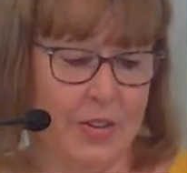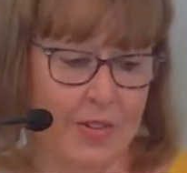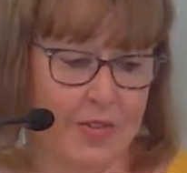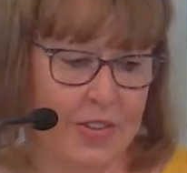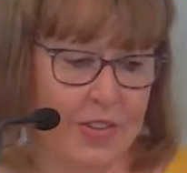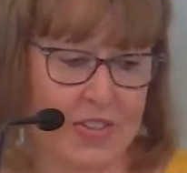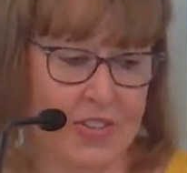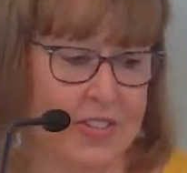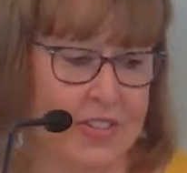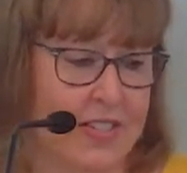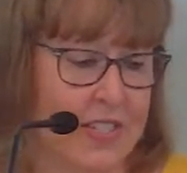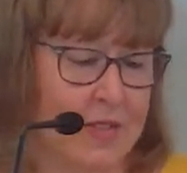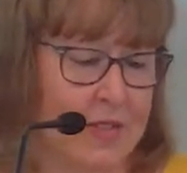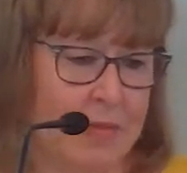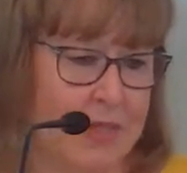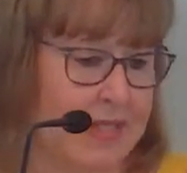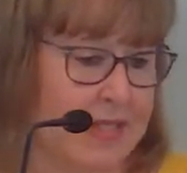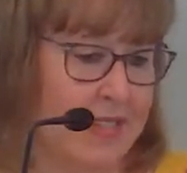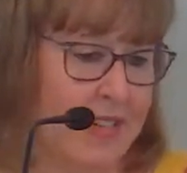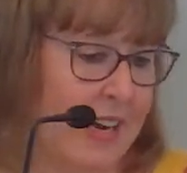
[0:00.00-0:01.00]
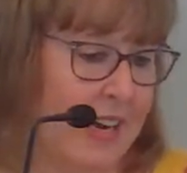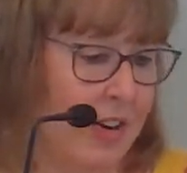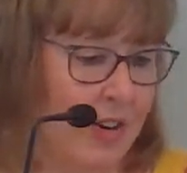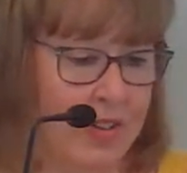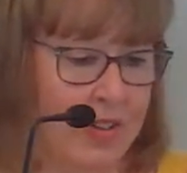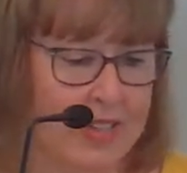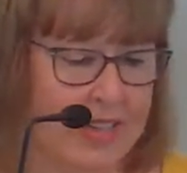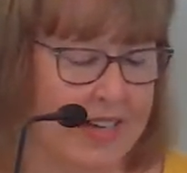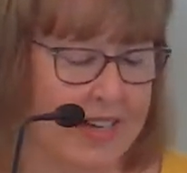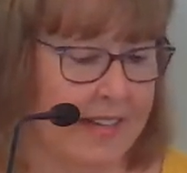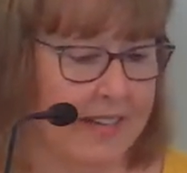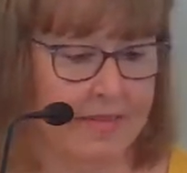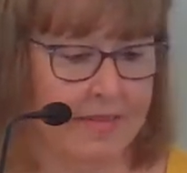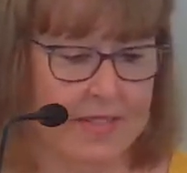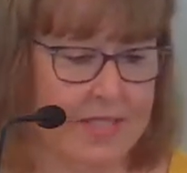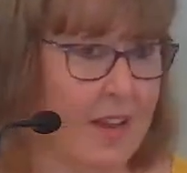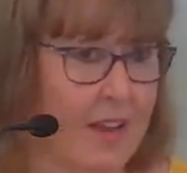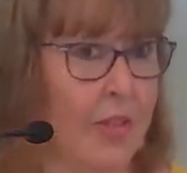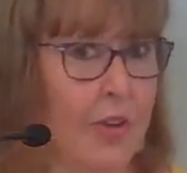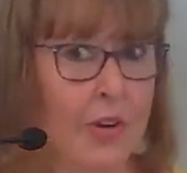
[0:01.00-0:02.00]
Universalism is inherently
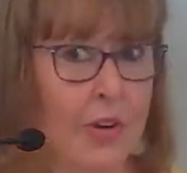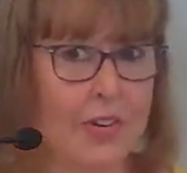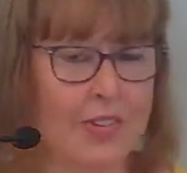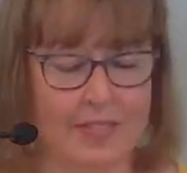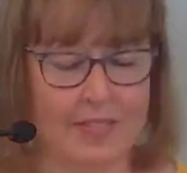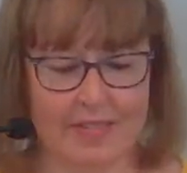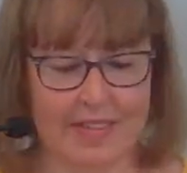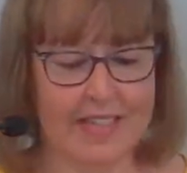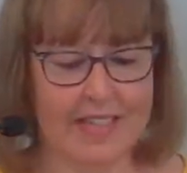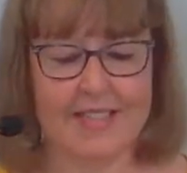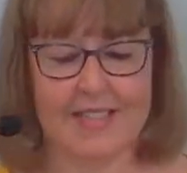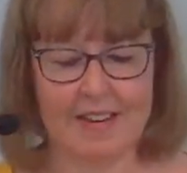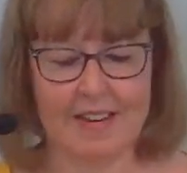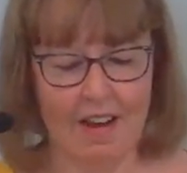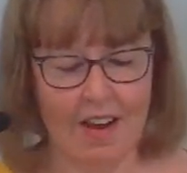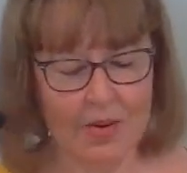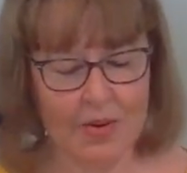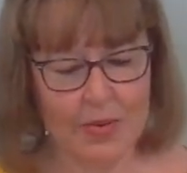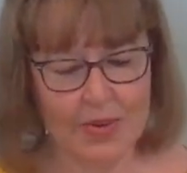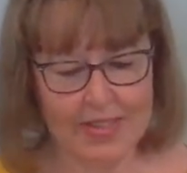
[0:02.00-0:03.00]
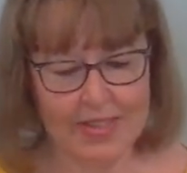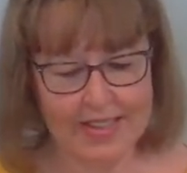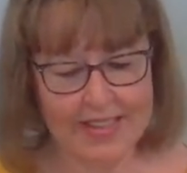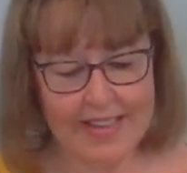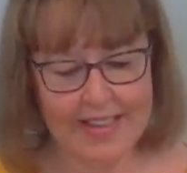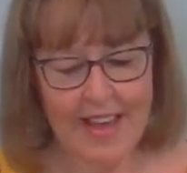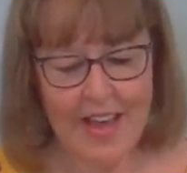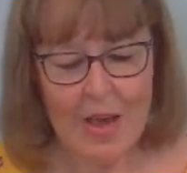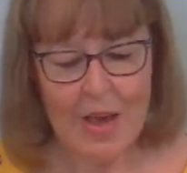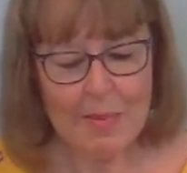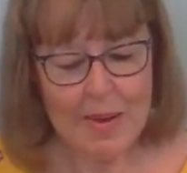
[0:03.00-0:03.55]
Southern, it's not really.